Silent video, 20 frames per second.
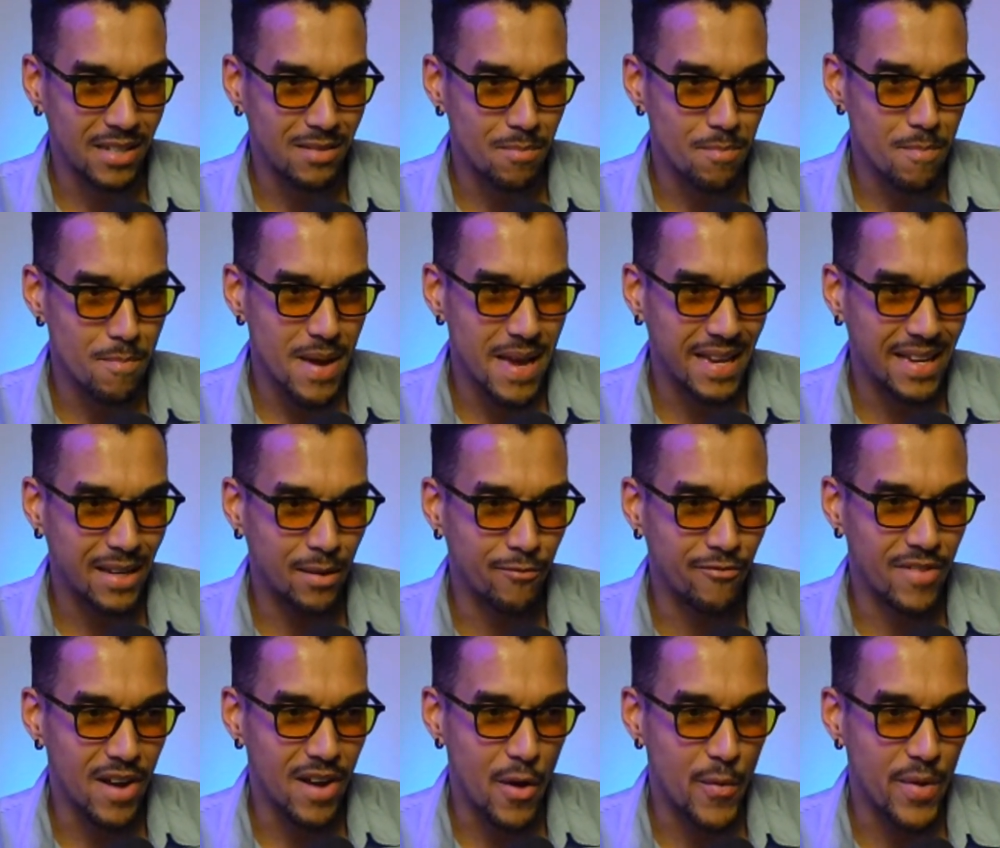make it
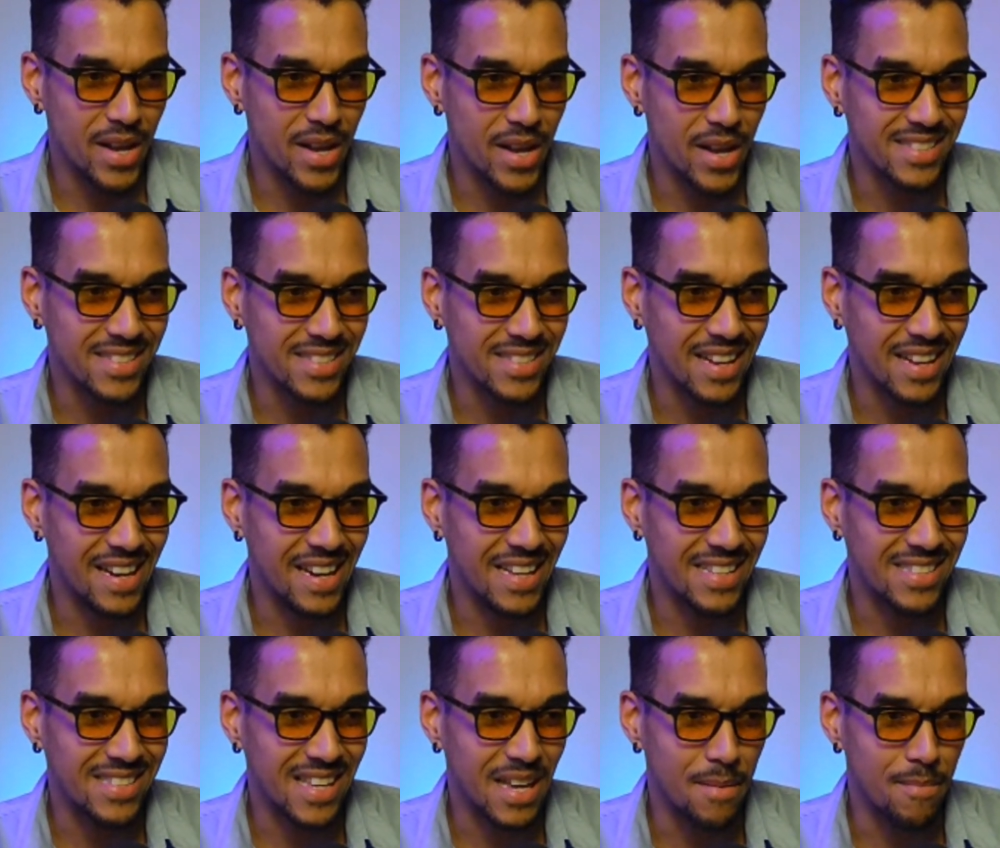very realistic, and
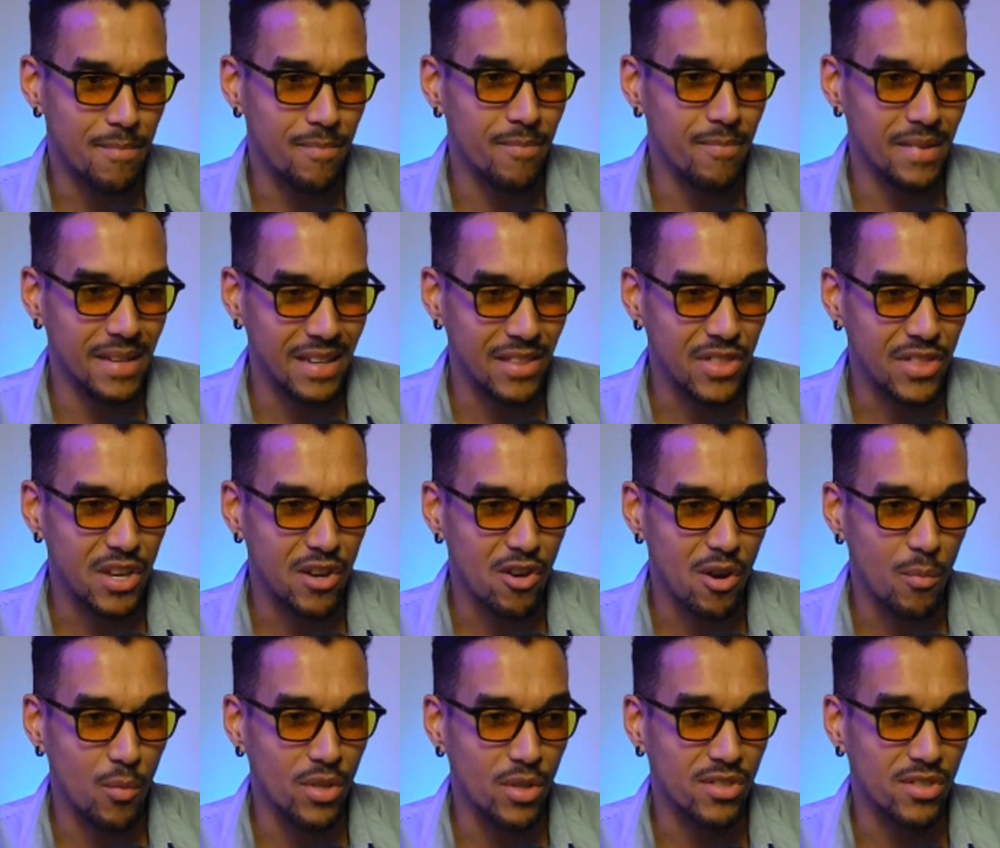let's say
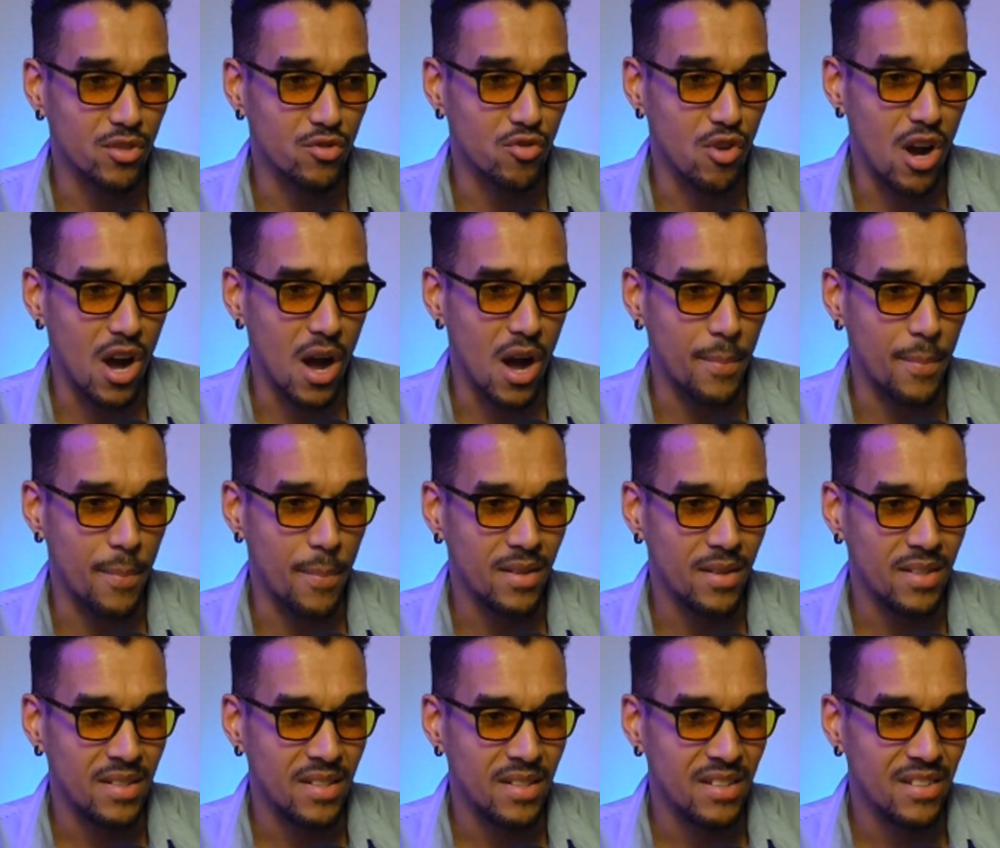Ethereum was to drop
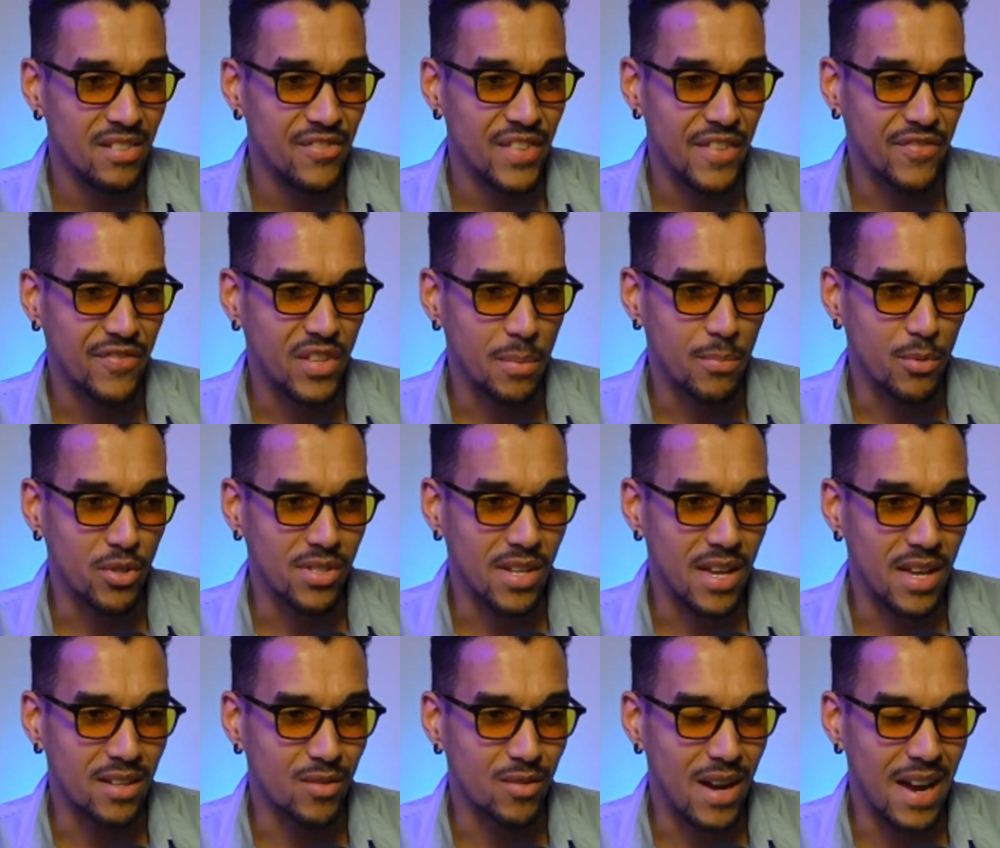
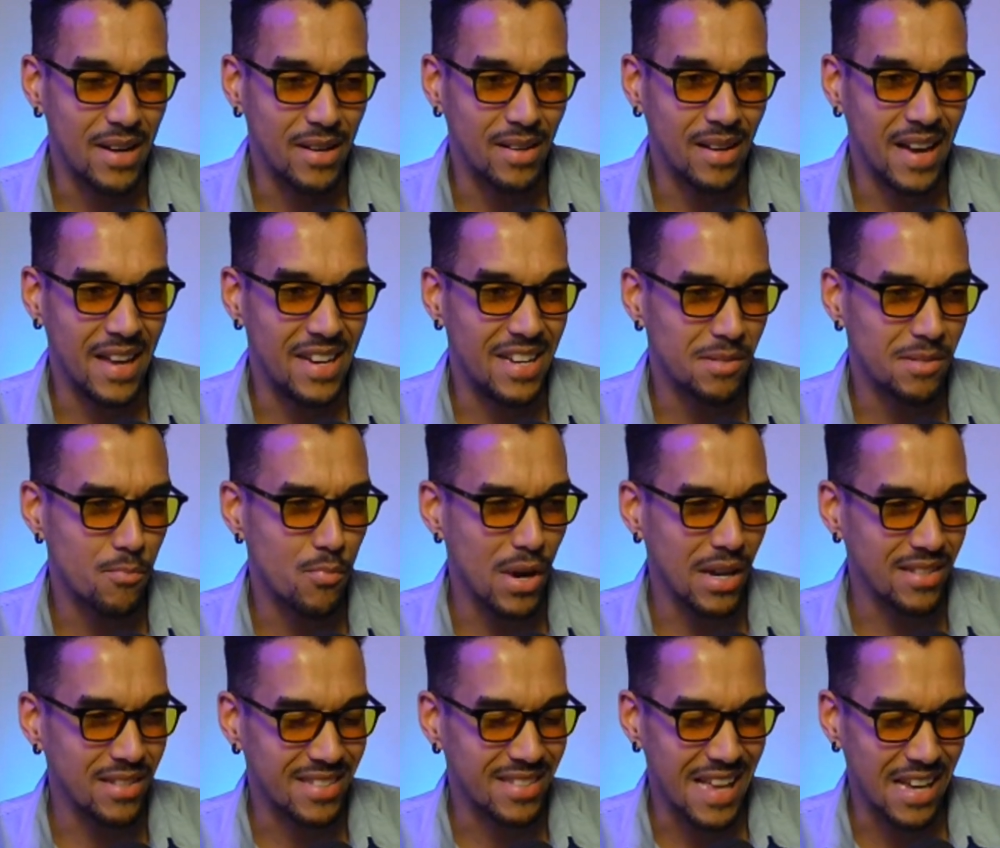50%, right? And this
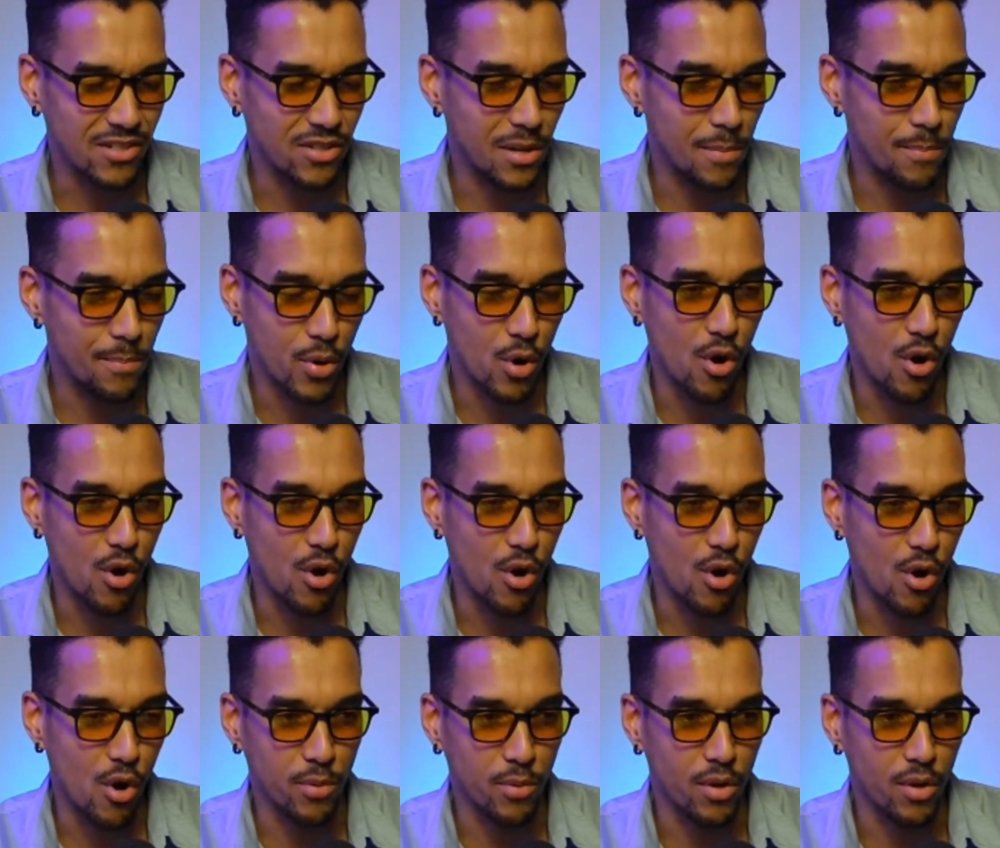brings us actually perfect